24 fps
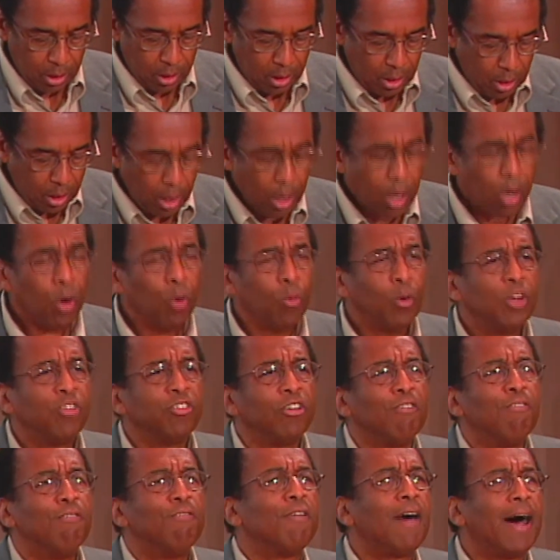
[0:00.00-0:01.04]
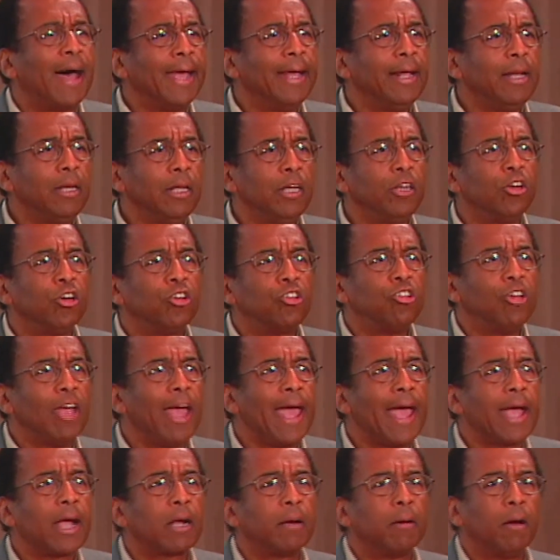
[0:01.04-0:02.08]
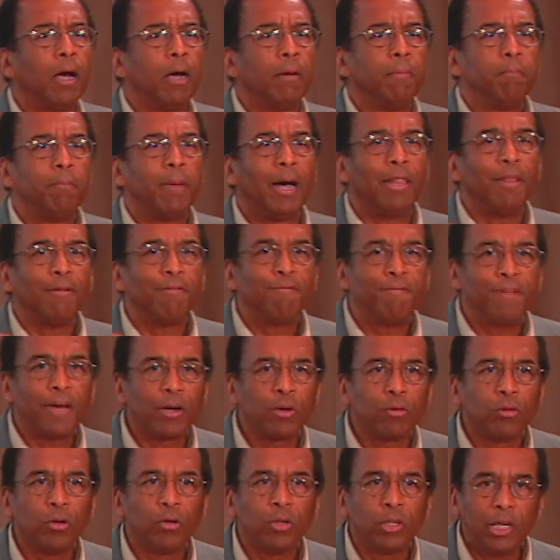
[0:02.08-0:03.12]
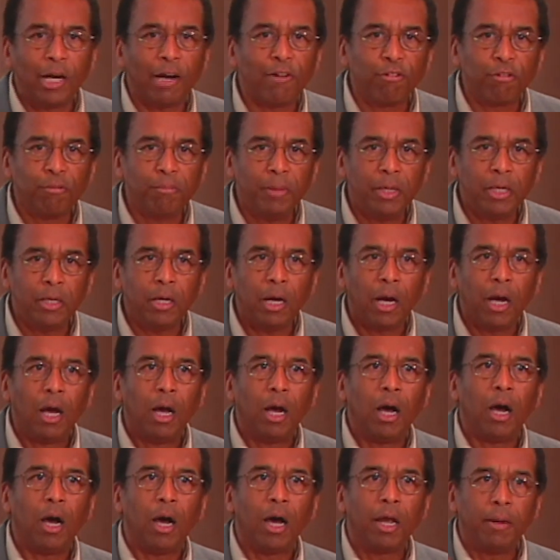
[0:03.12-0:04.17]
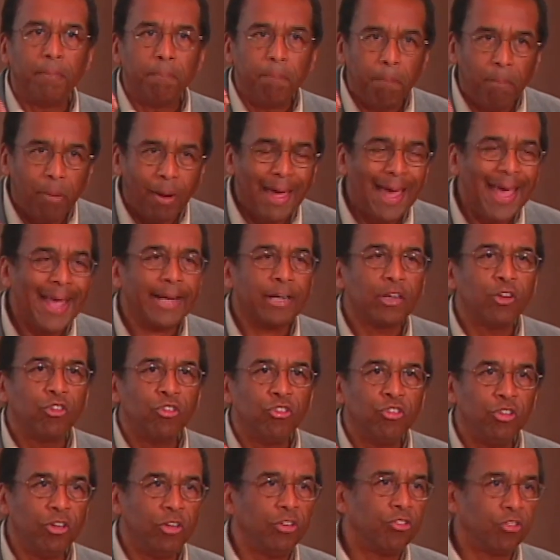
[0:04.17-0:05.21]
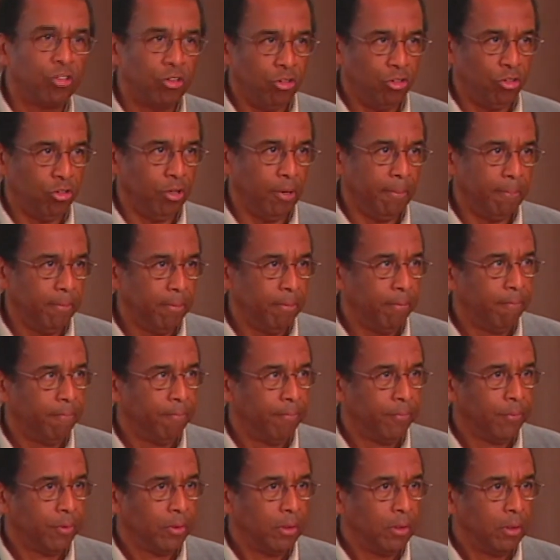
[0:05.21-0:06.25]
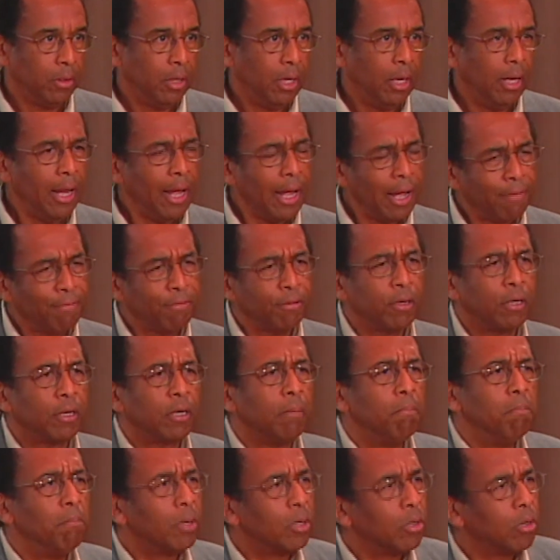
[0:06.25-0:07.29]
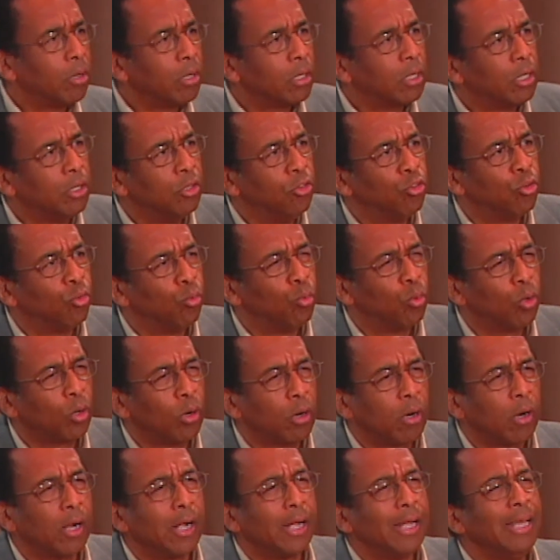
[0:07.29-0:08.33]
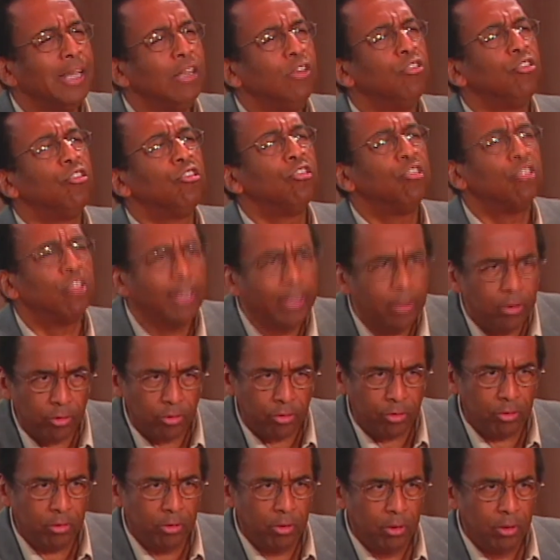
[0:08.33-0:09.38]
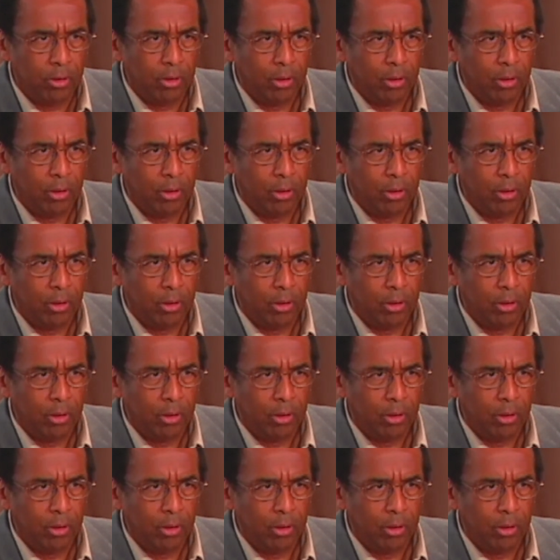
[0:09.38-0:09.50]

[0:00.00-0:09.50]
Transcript: Here was a violent attack by the federal government on black citizenship, and African Americans were incensed.